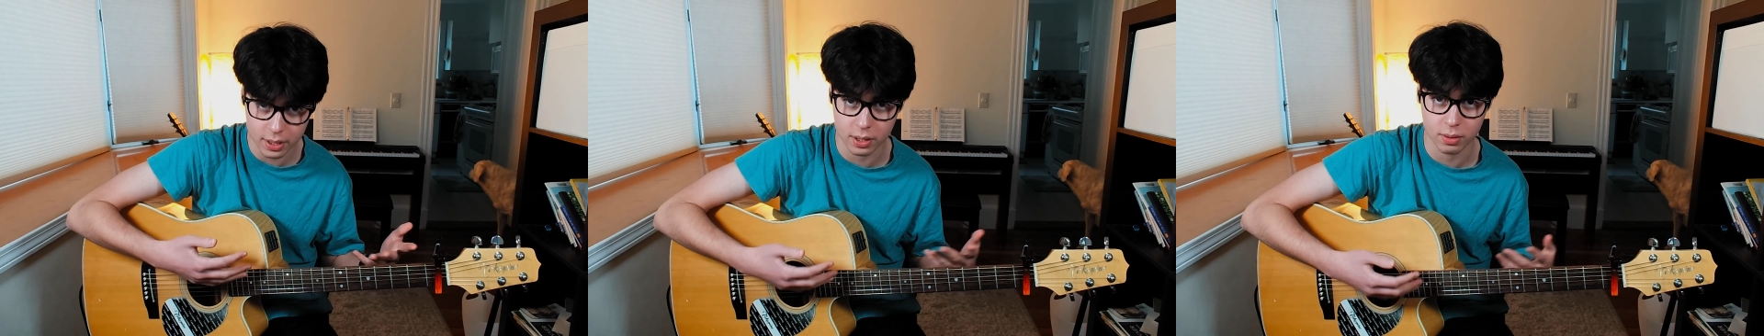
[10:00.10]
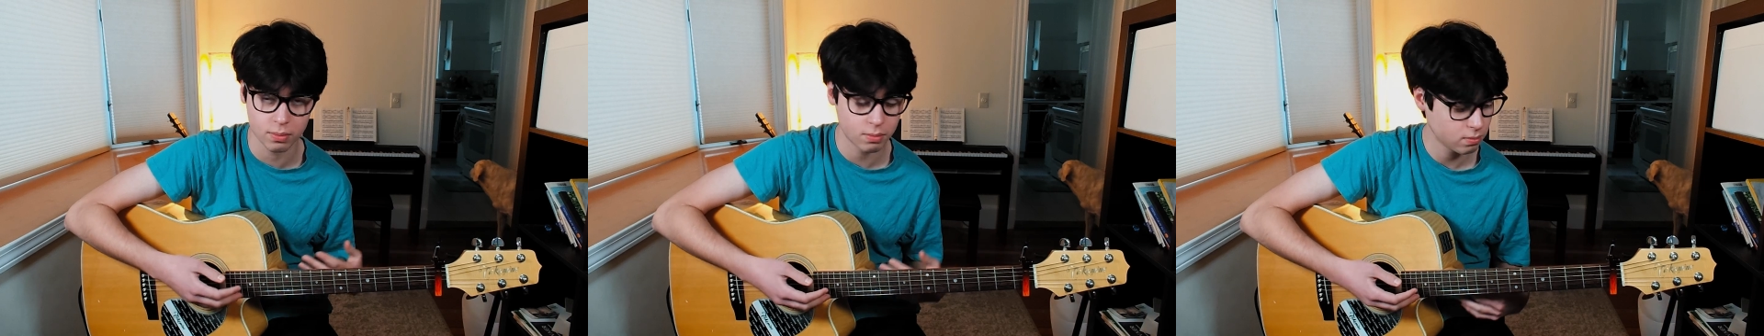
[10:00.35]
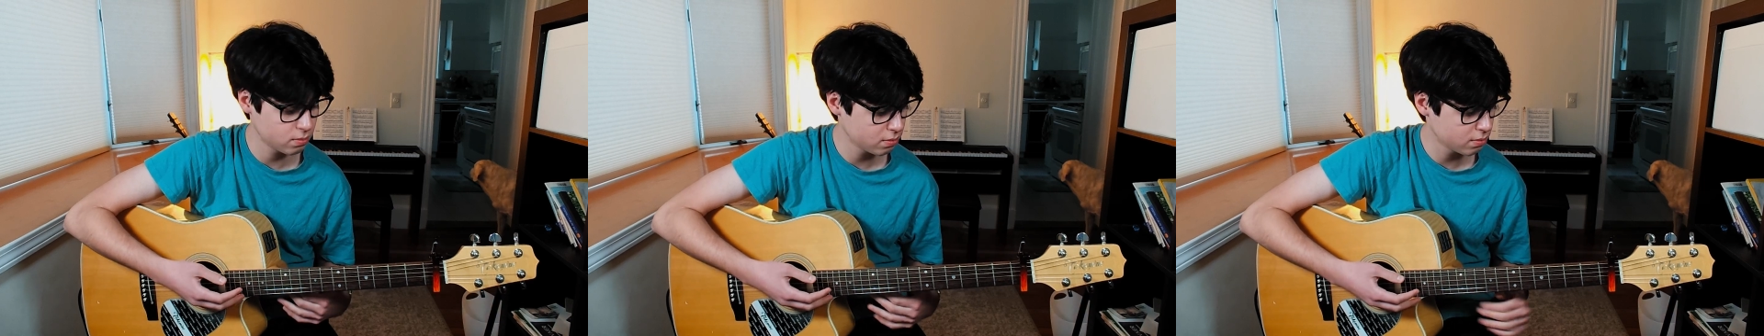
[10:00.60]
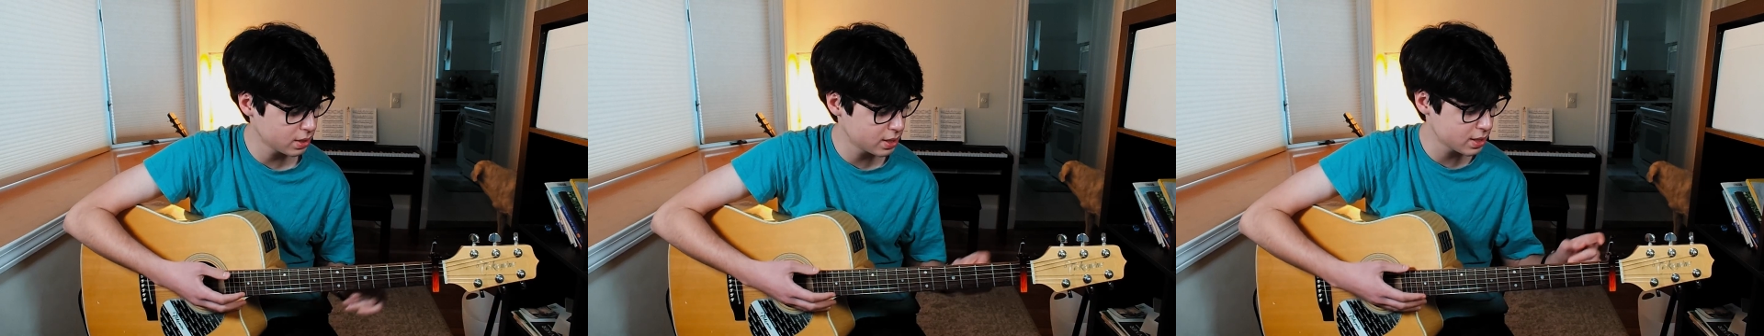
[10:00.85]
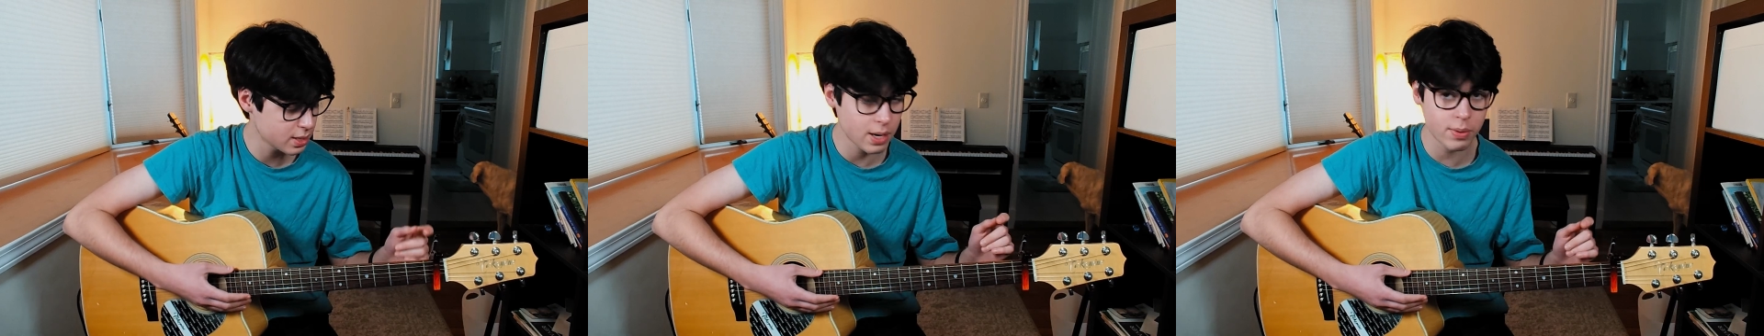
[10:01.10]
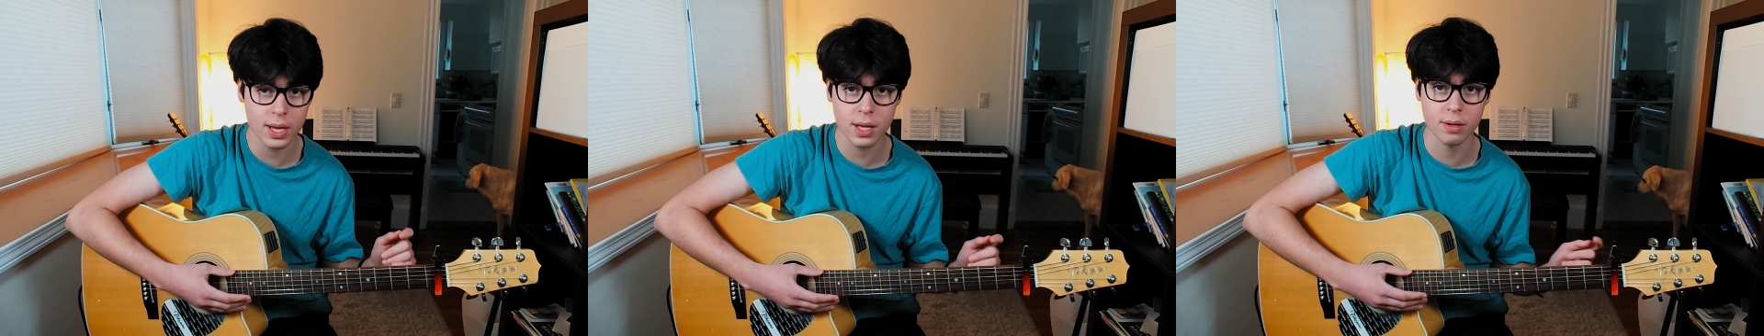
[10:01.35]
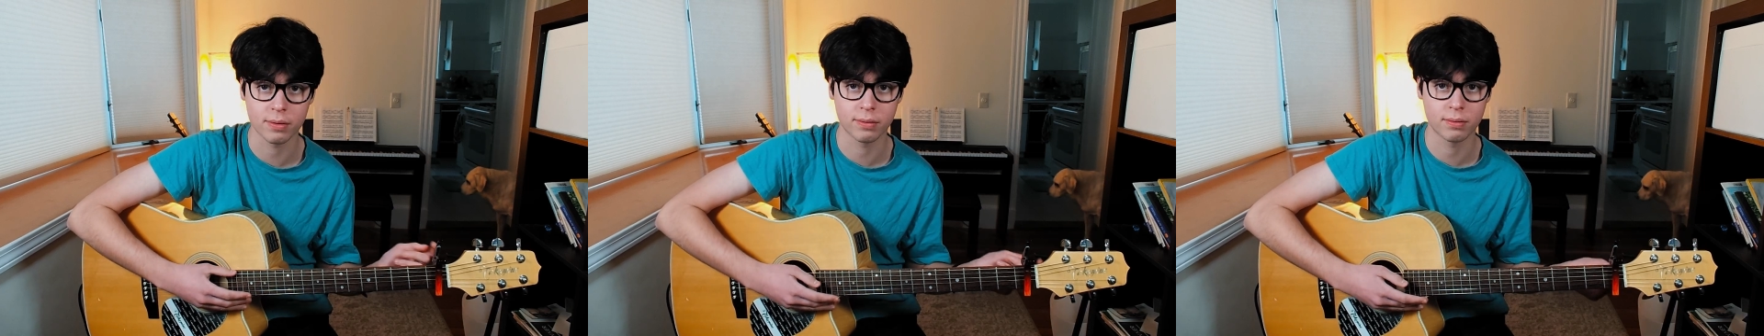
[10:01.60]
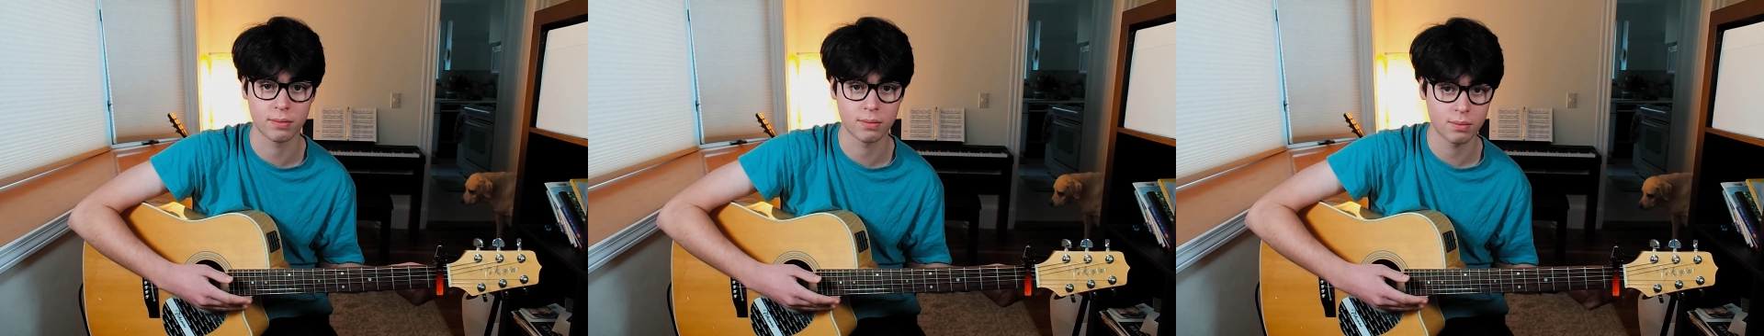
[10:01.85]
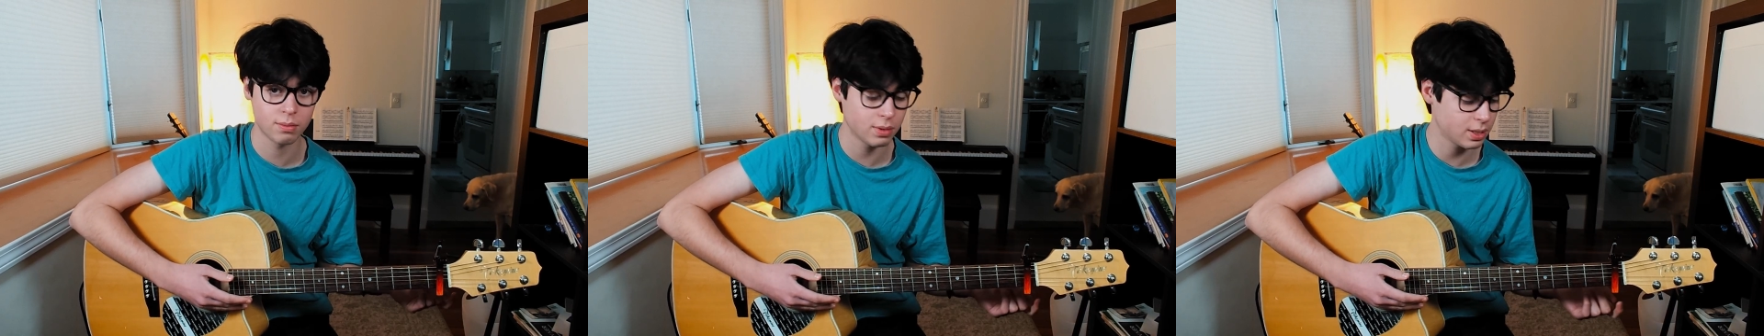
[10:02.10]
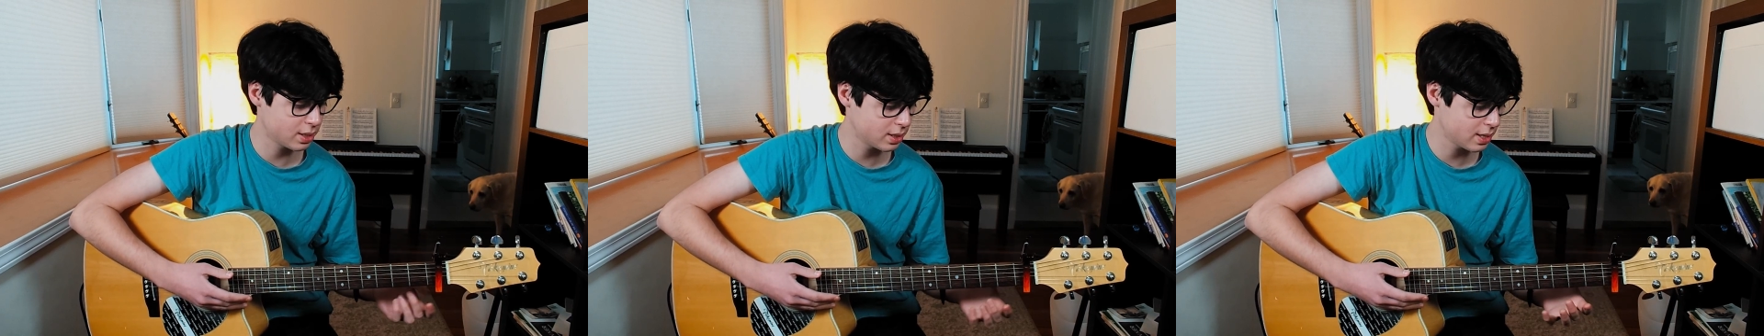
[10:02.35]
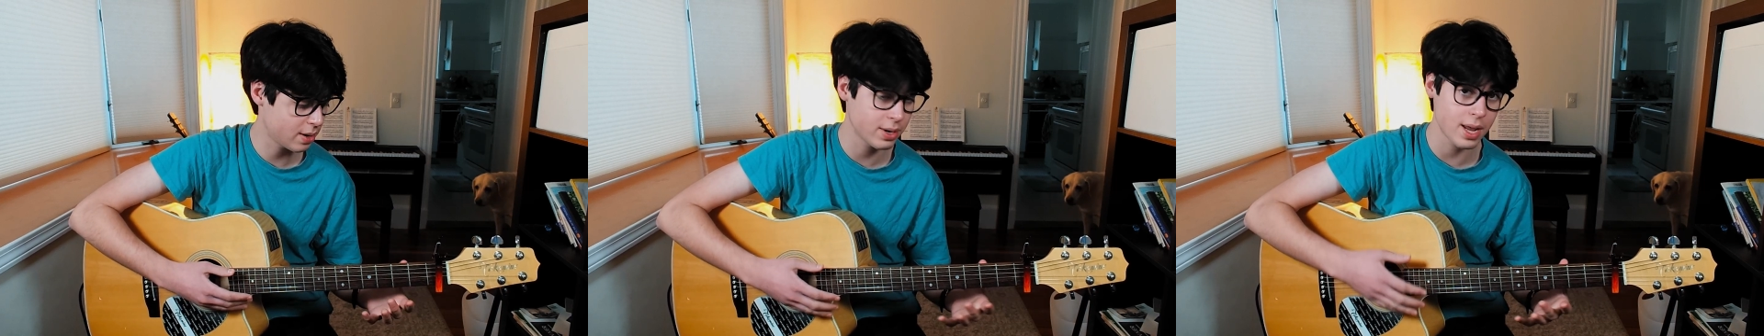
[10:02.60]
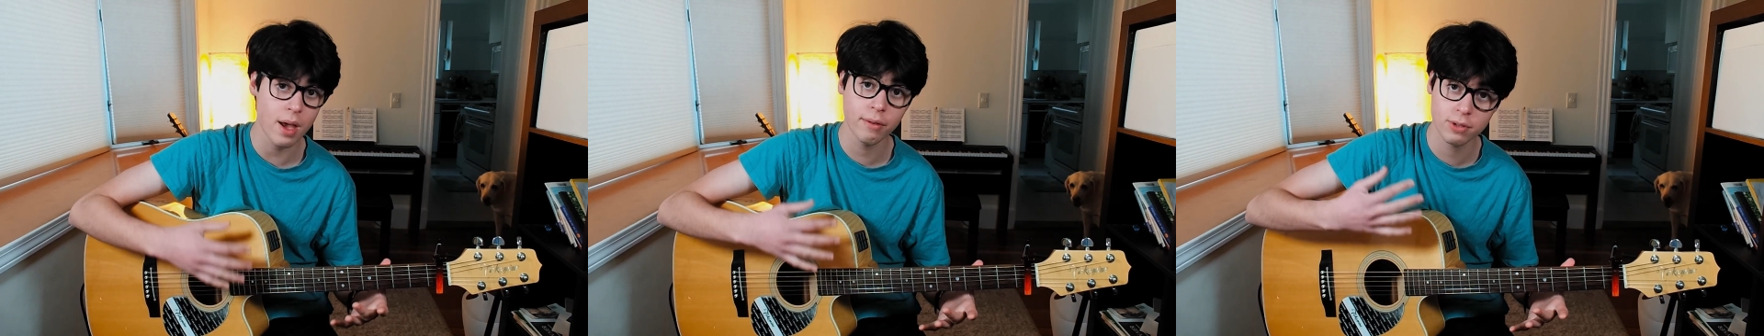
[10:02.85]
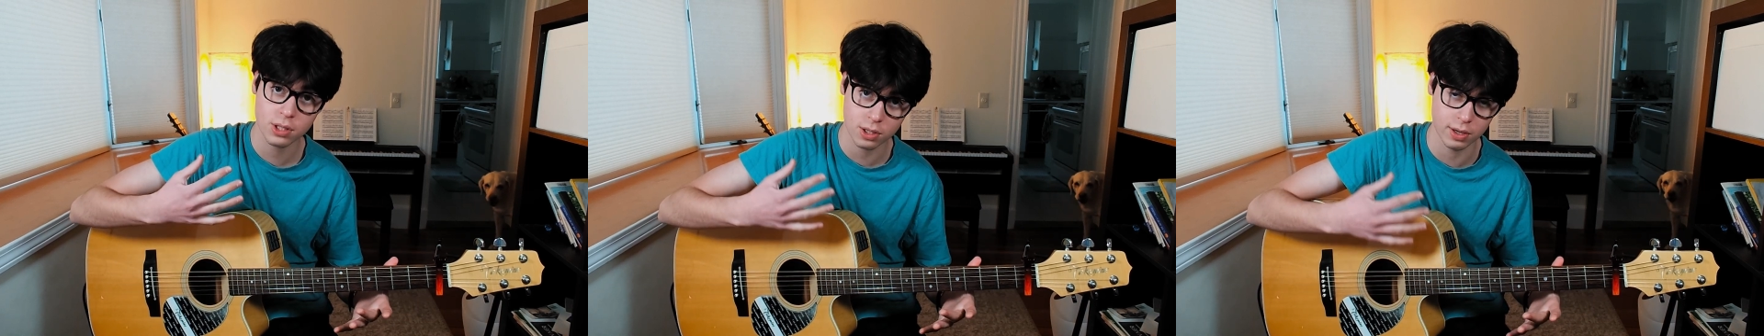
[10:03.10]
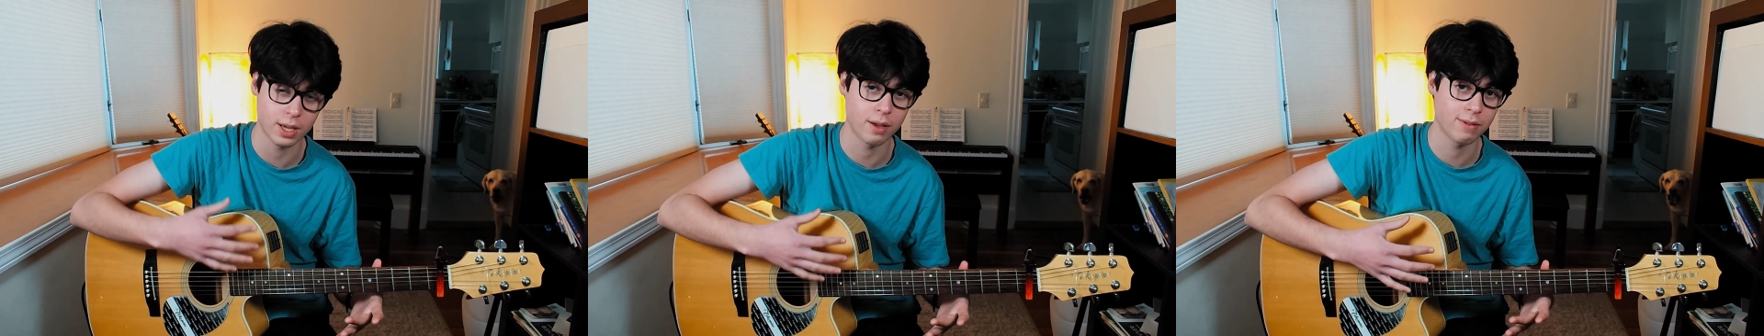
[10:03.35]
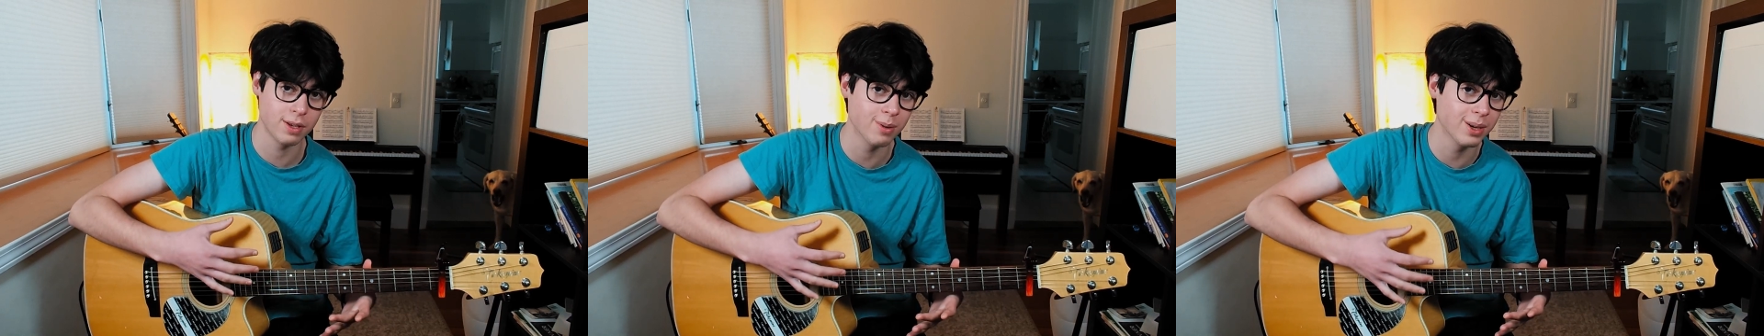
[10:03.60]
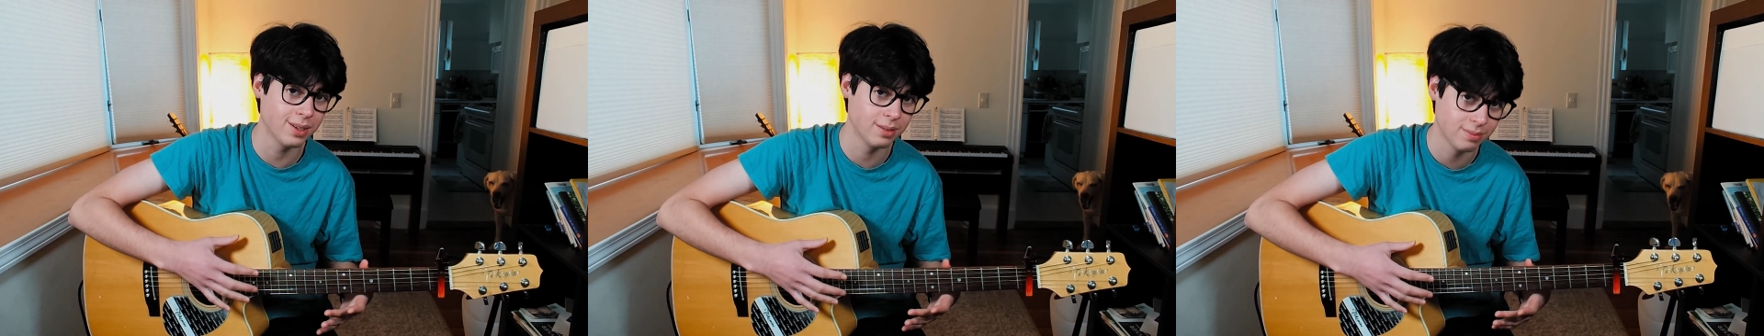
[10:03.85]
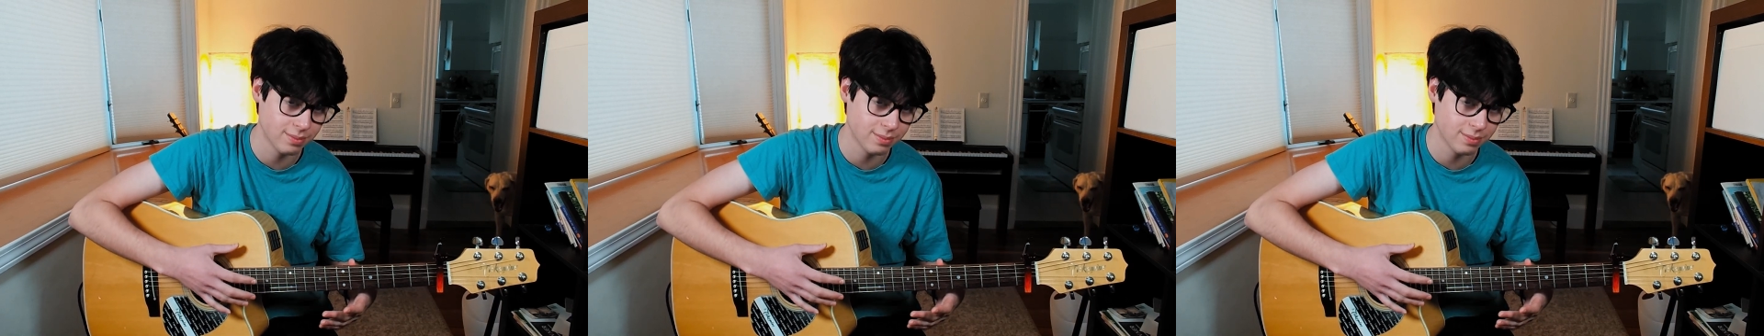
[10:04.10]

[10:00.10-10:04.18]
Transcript: note. This is now an F. This is now an F string, if you will.